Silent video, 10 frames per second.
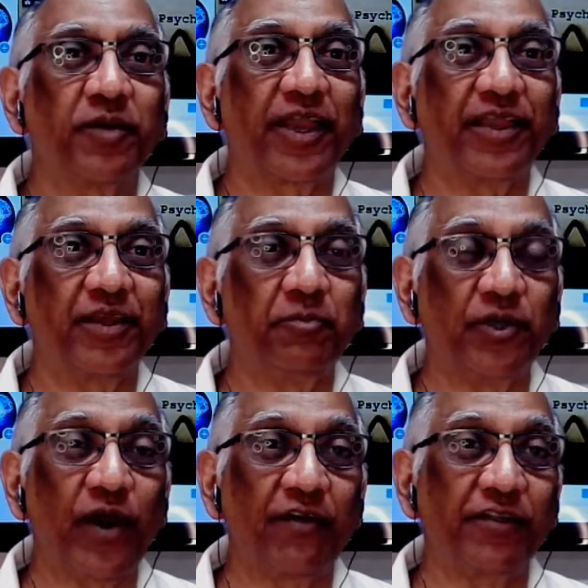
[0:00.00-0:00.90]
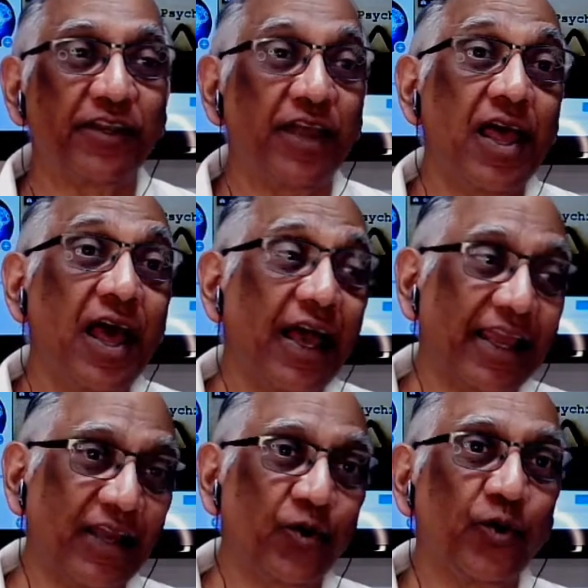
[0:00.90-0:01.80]
my, me yeah. to have it. I
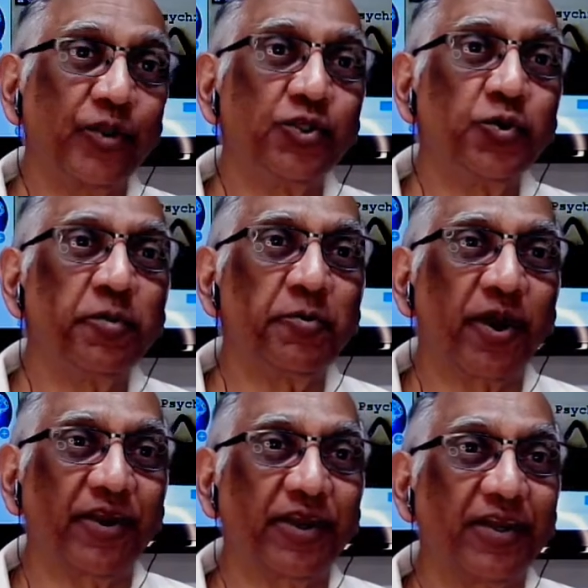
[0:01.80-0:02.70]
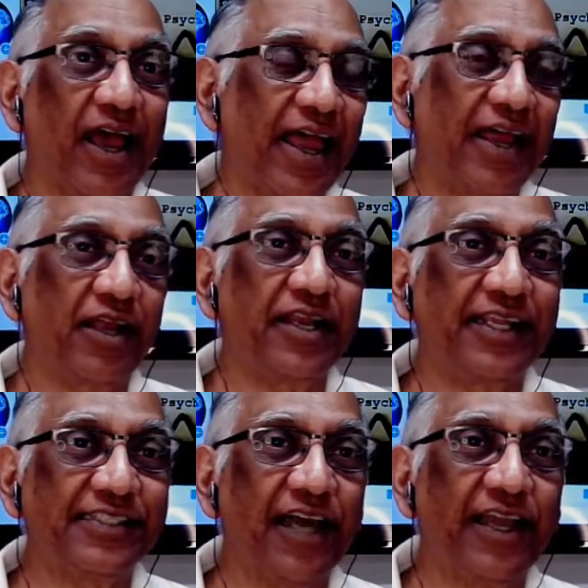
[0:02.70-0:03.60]
can't go to the supermarket. I had an
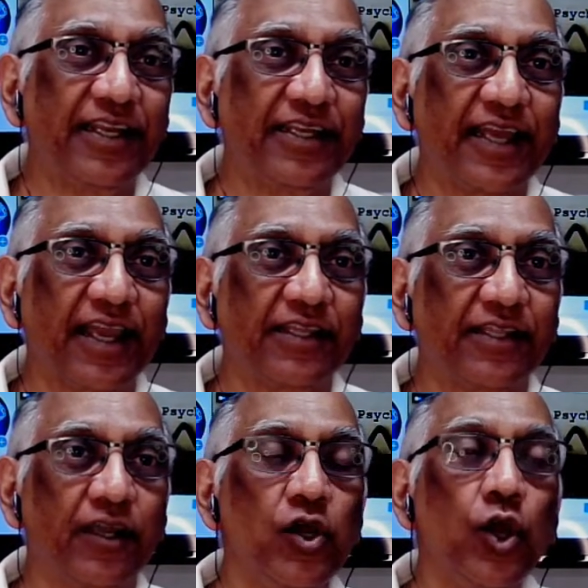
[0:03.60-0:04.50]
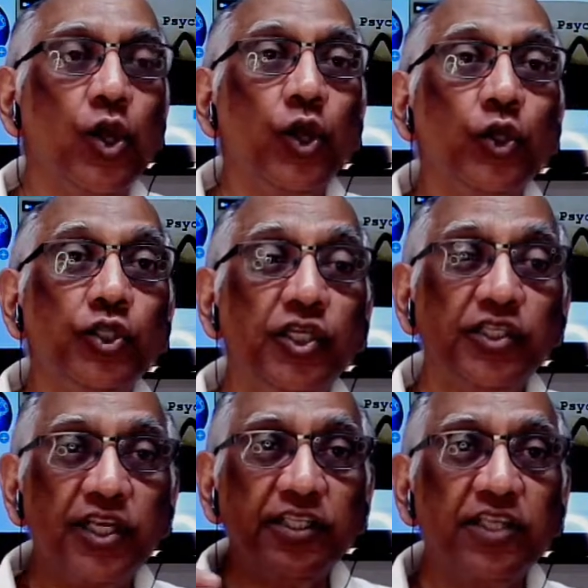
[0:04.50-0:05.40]
anxiety attack in there. These
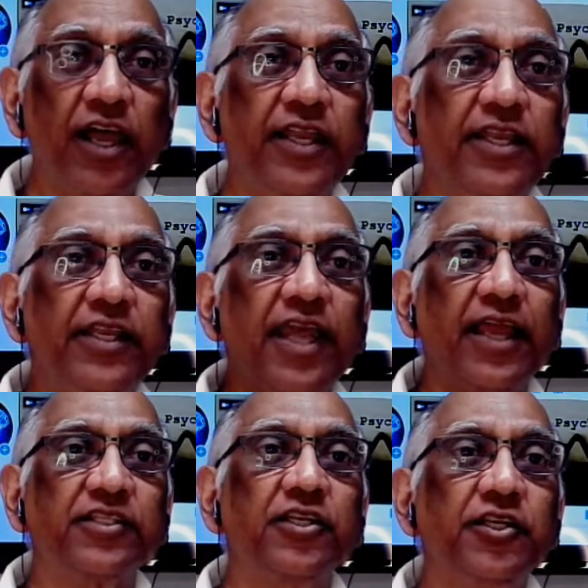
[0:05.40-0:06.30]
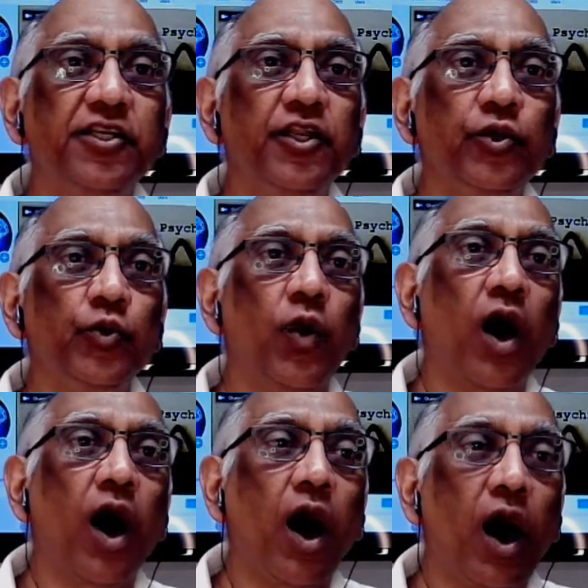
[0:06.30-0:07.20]
anxiety attacks continue
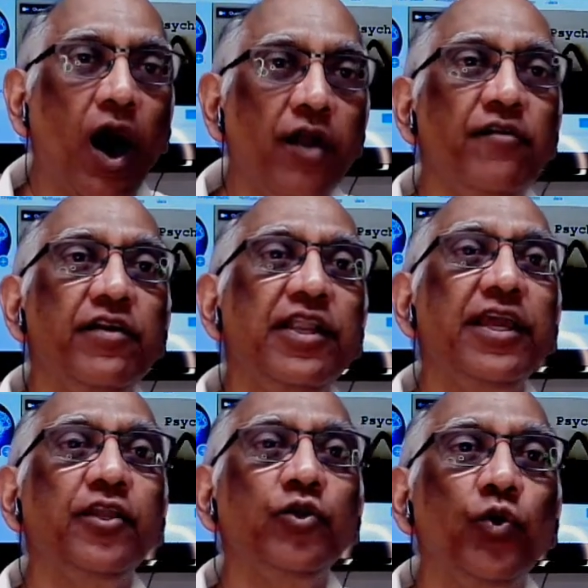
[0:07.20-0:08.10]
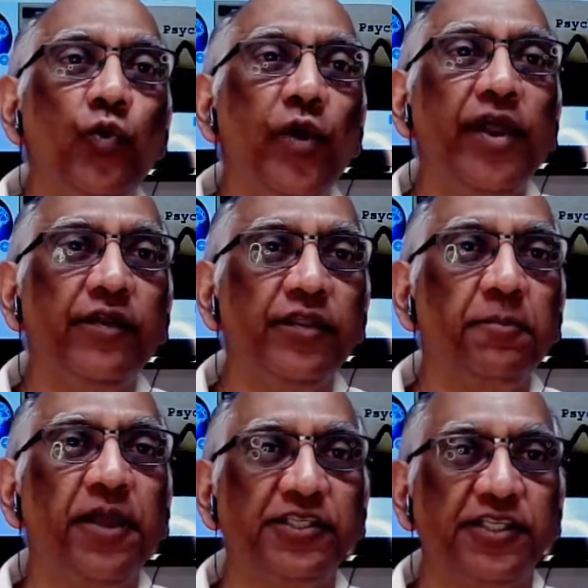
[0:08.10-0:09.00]
unrelated to where the
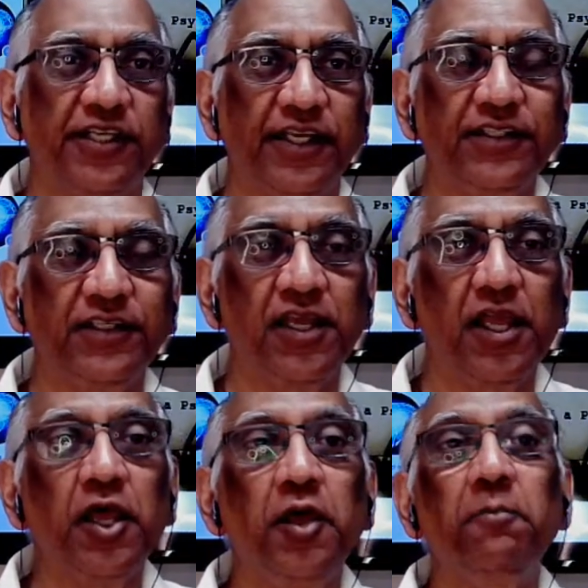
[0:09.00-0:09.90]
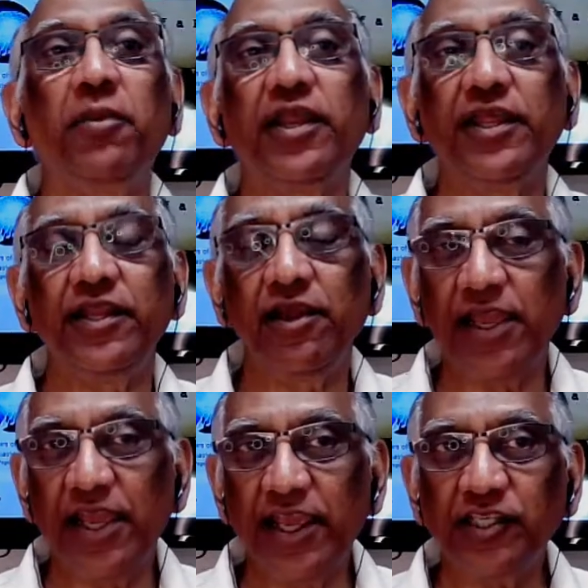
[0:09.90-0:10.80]
patient is, but in
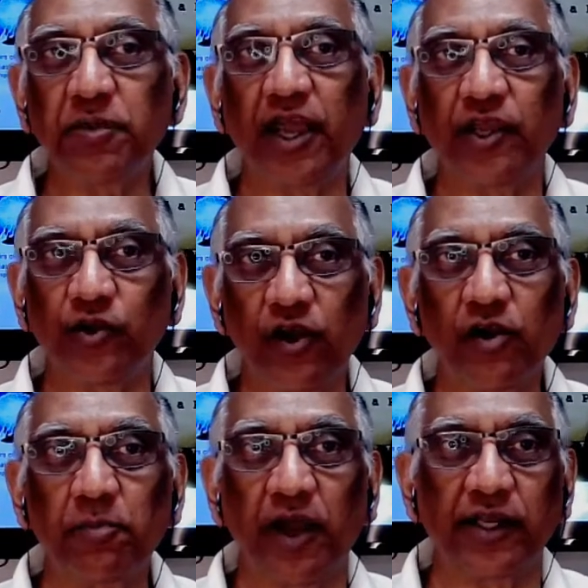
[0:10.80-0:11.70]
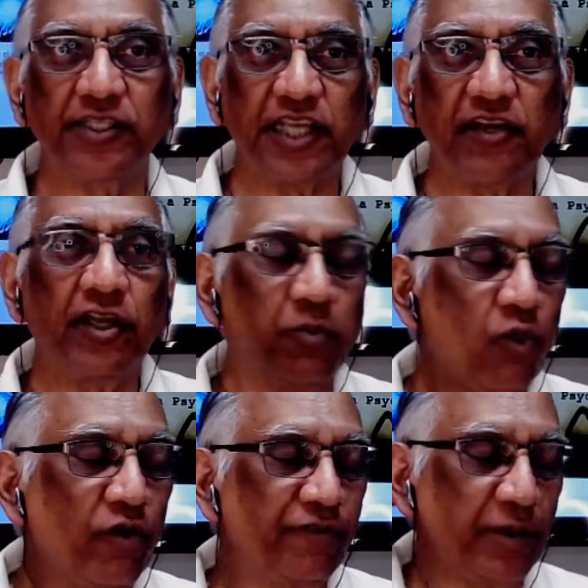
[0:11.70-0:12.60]
his mind or her mind, generally right.
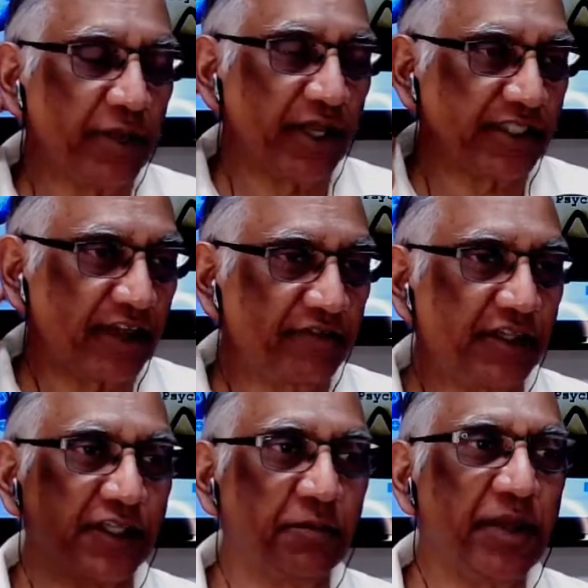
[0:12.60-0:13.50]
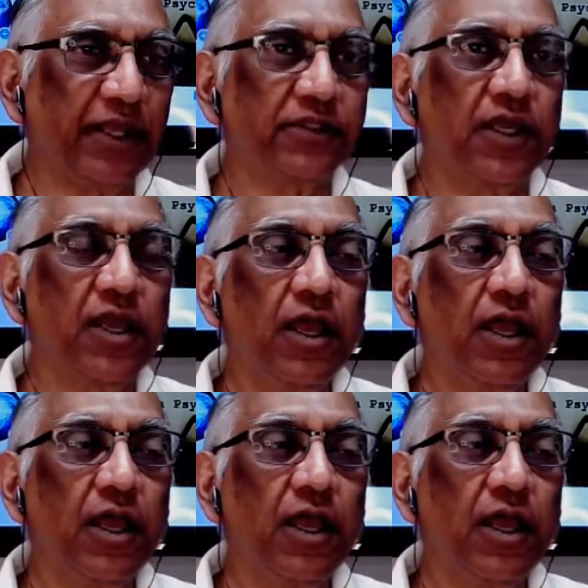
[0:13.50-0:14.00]
more females have this than males.